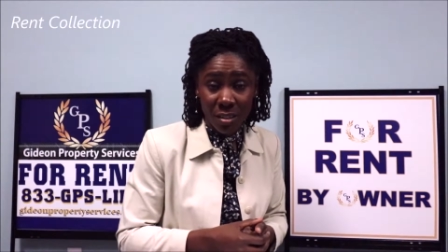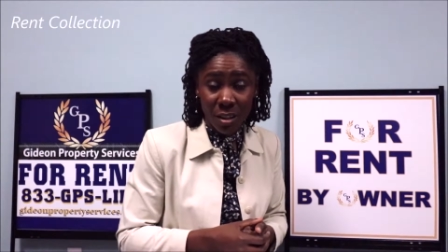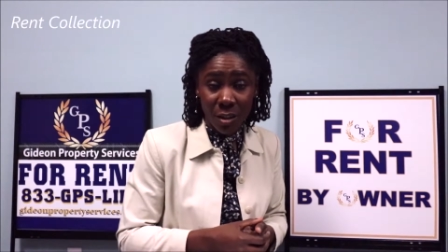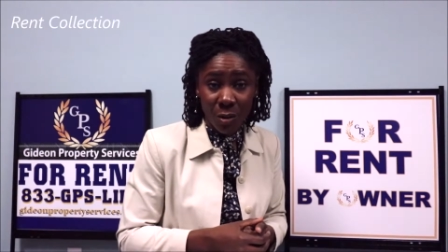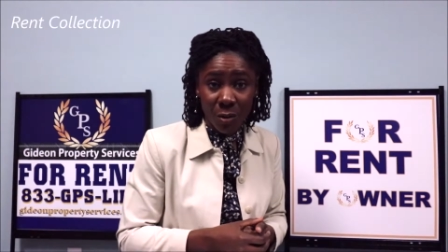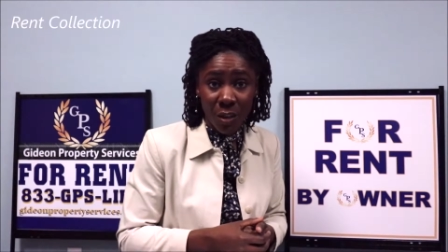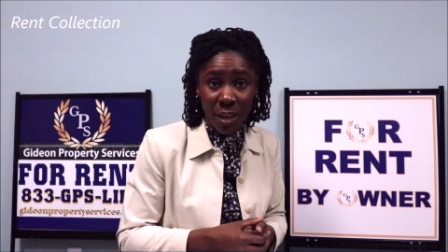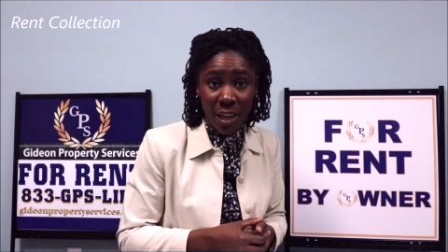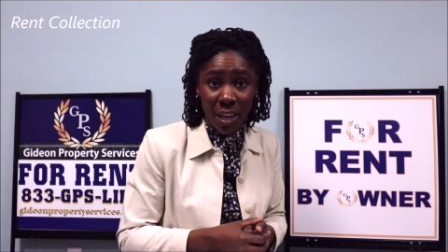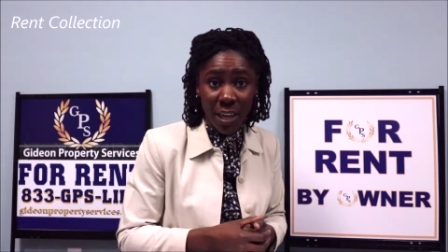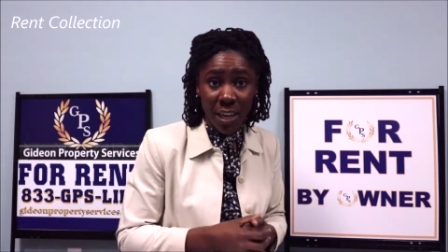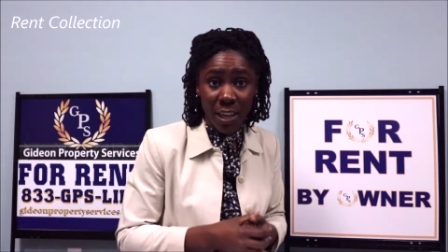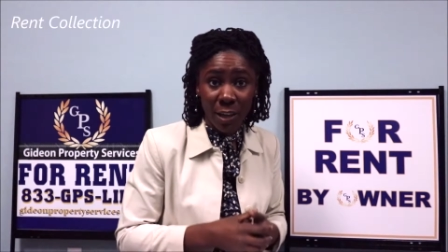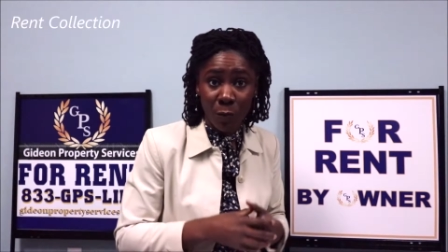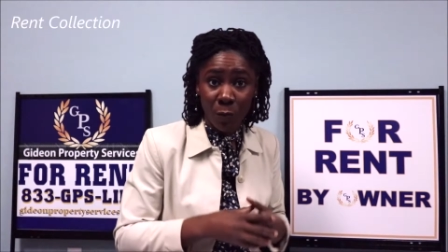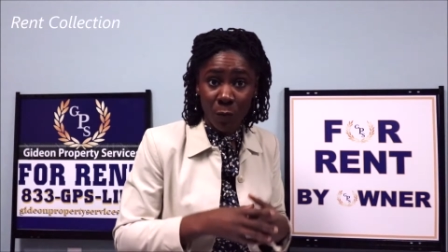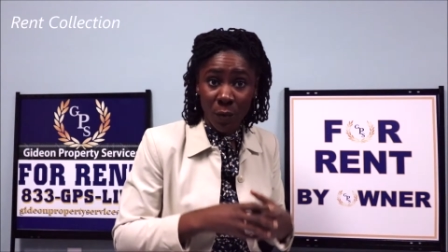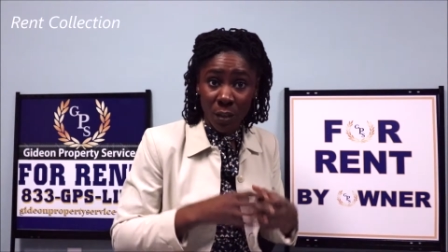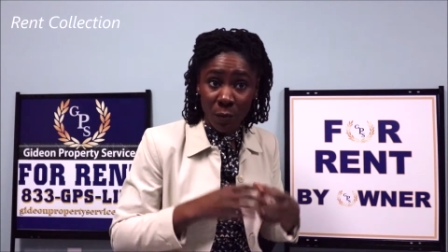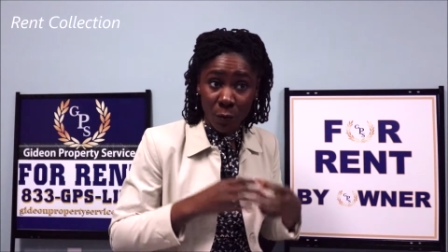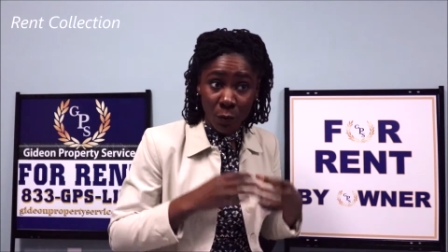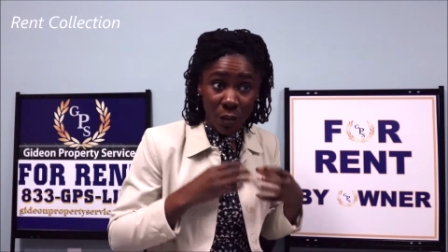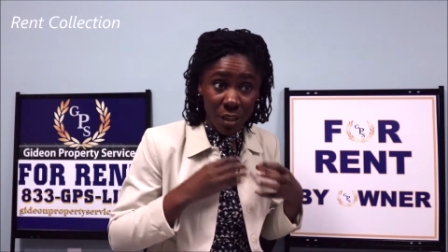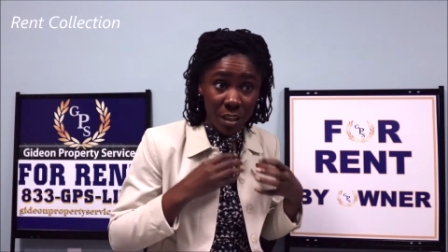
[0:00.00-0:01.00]
Okay,
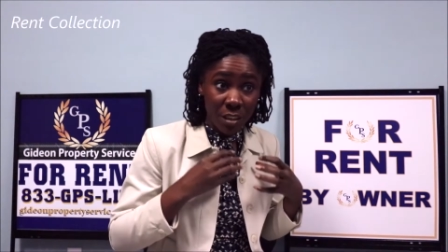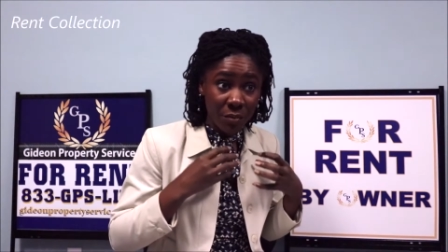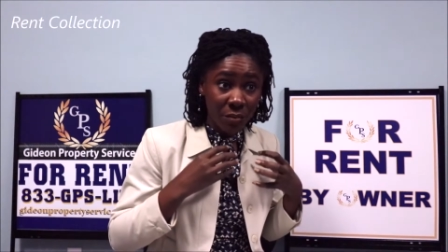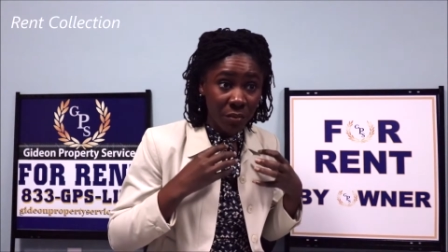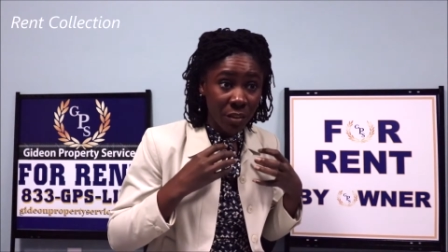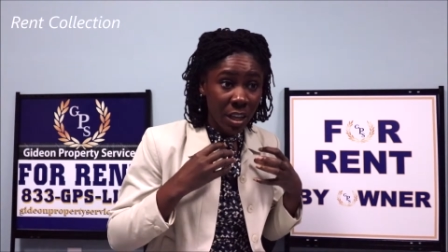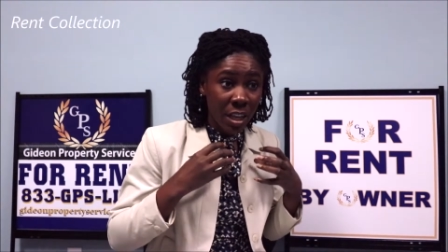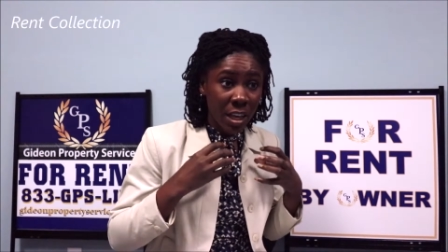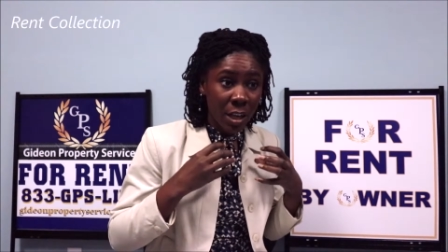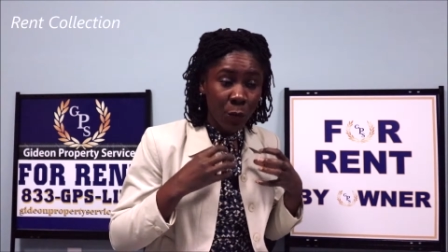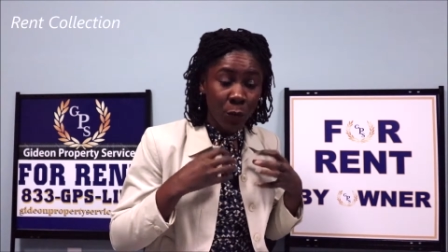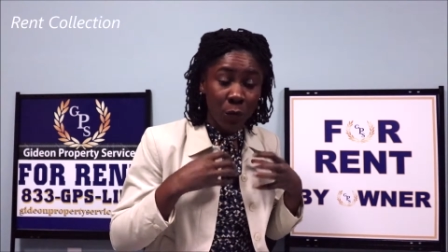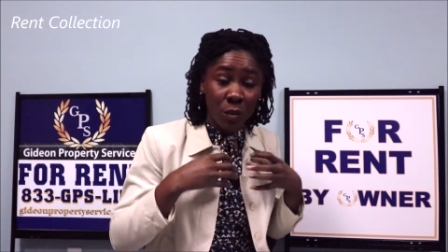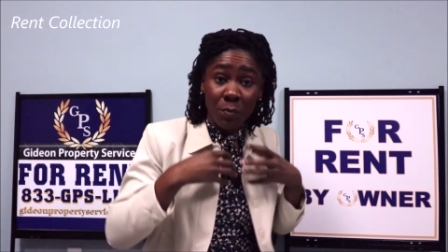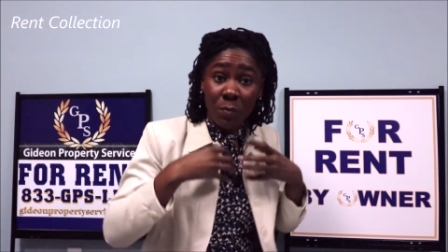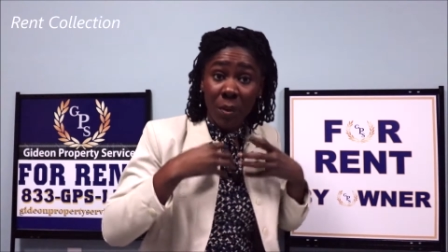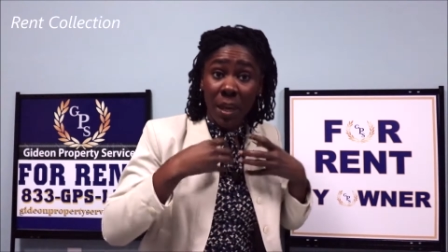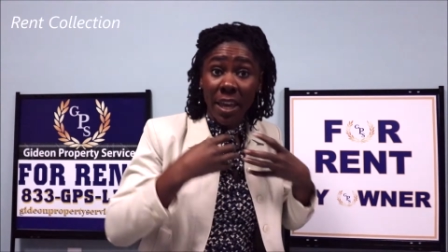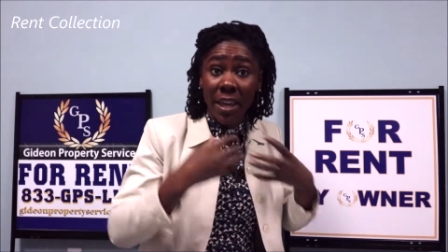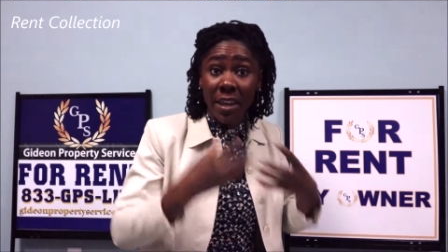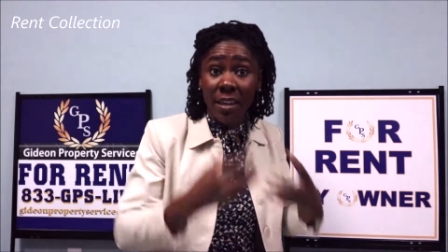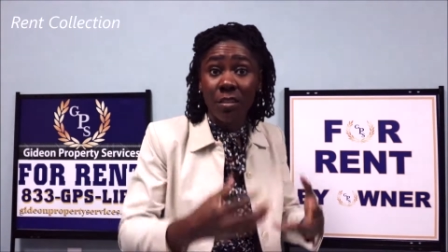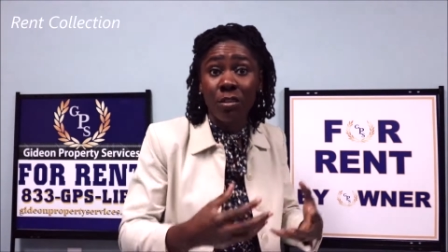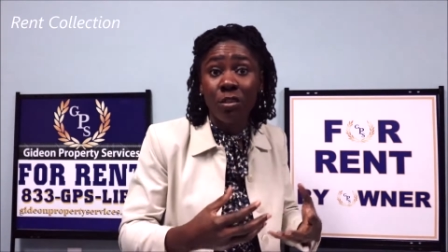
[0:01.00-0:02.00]
and we
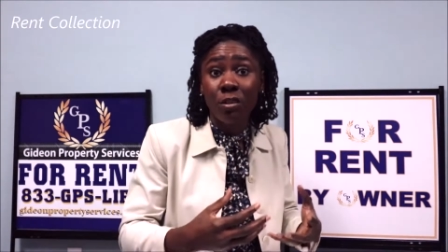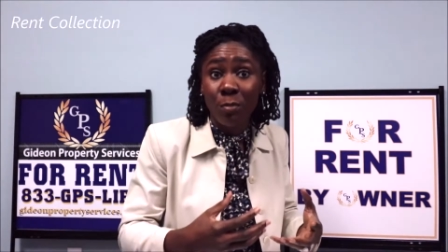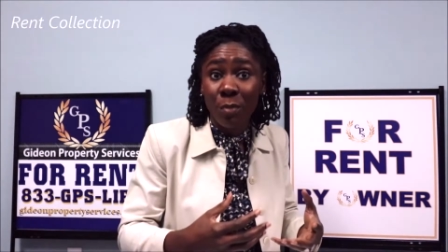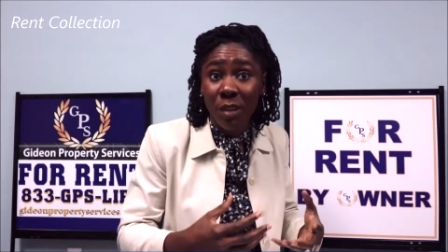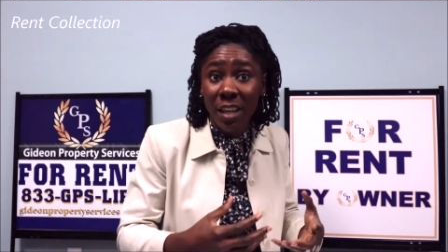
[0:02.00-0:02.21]
pay a little